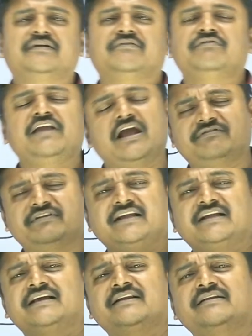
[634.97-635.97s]
We have
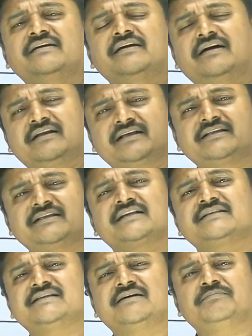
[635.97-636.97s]
taken another
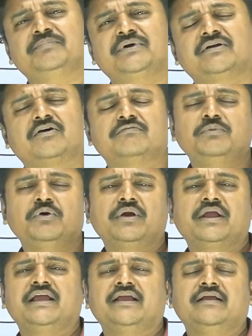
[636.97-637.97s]
example of
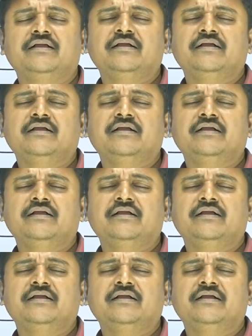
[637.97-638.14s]
bouquet.